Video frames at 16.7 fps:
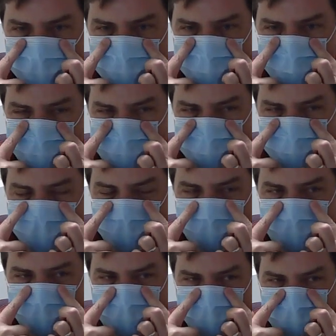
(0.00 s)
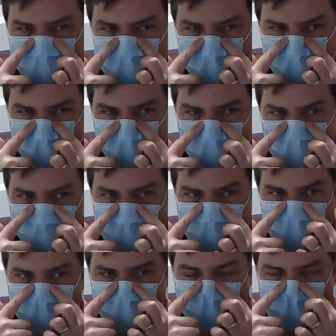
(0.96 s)
you need to sort of gently start
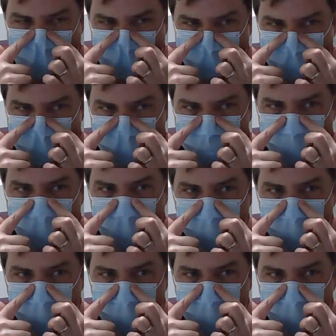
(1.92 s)
forming that